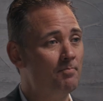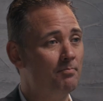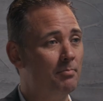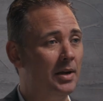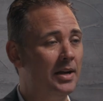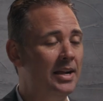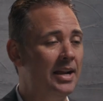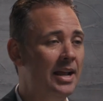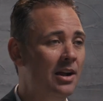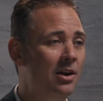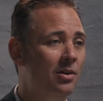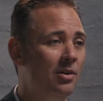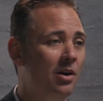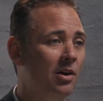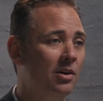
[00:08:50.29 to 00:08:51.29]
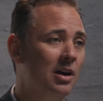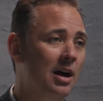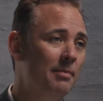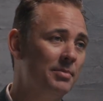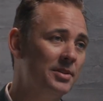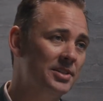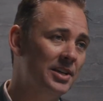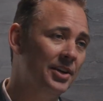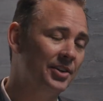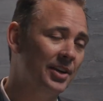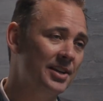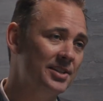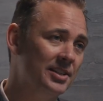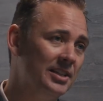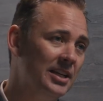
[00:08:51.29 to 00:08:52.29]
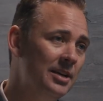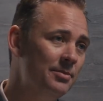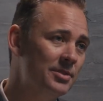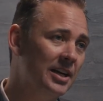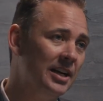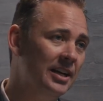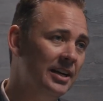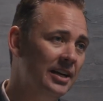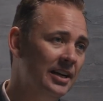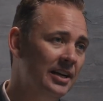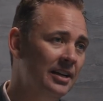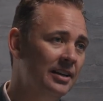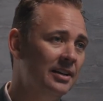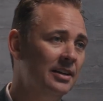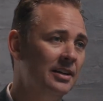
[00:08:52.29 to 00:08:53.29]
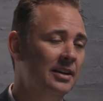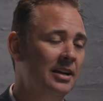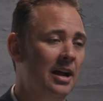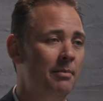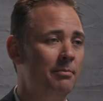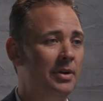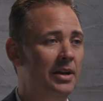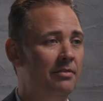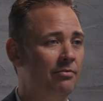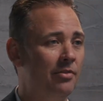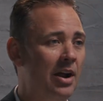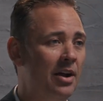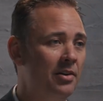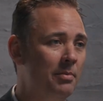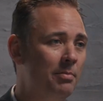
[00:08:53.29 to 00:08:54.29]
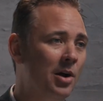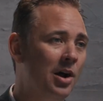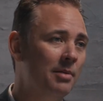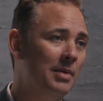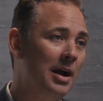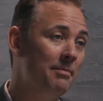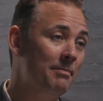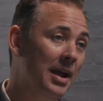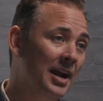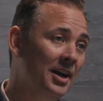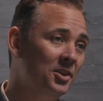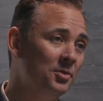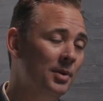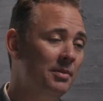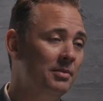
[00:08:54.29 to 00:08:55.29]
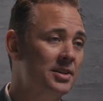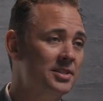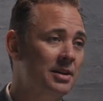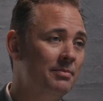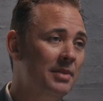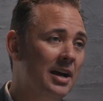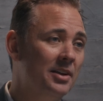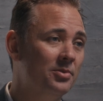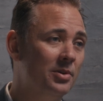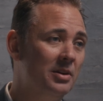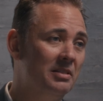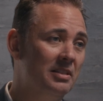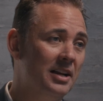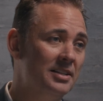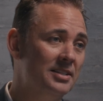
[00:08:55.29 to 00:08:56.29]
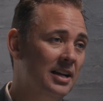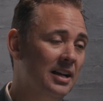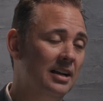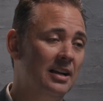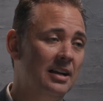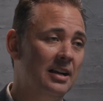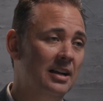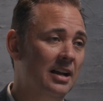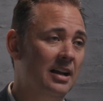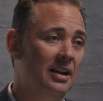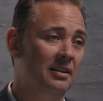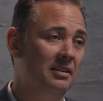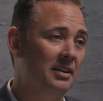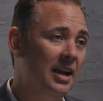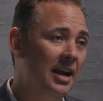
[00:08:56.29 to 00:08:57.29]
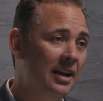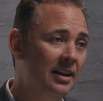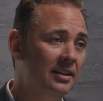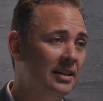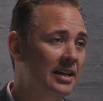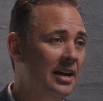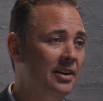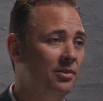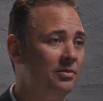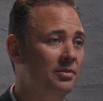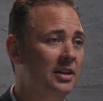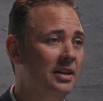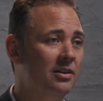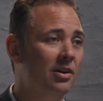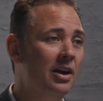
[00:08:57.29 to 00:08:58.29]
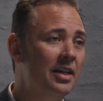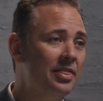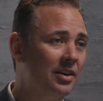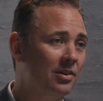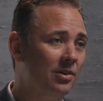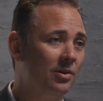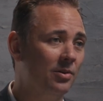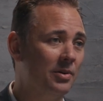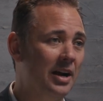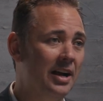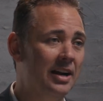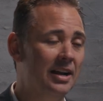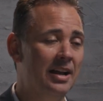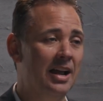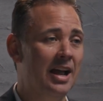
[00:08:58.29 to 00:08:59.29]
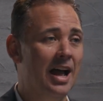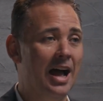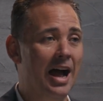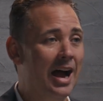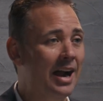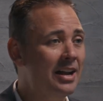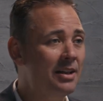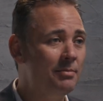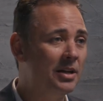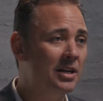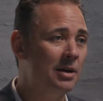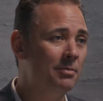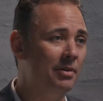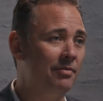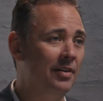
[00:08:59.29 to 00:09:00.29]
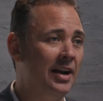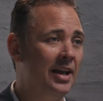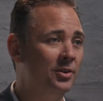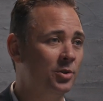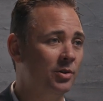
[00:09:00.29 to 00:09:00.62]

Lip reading: but now our compensation as a team's getting hit. I'm being frowned upon by management because I'm not doing things that candidly I don't think are ethical, right? I didn't become a financial